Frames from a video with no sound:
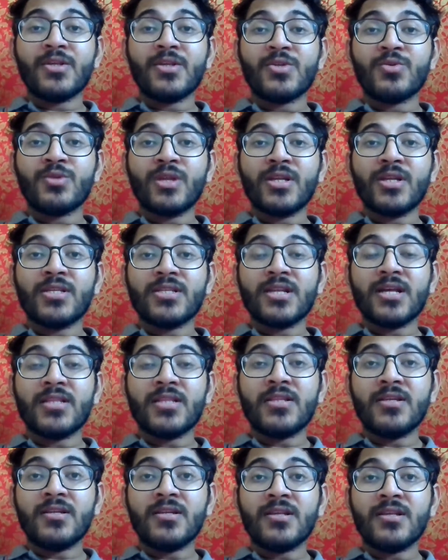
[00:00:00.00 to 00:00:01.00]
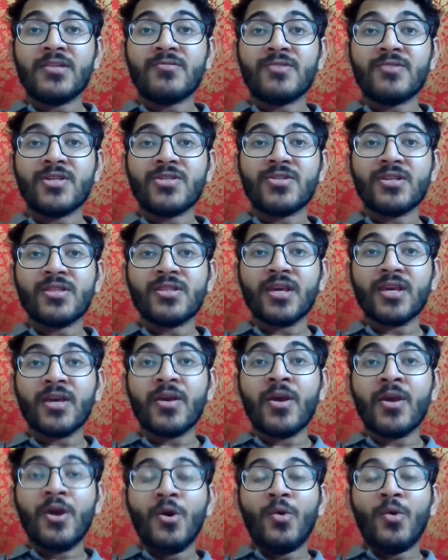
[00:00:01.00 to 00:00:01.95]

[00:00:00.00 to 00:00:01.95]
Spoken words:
So there is another interesting thing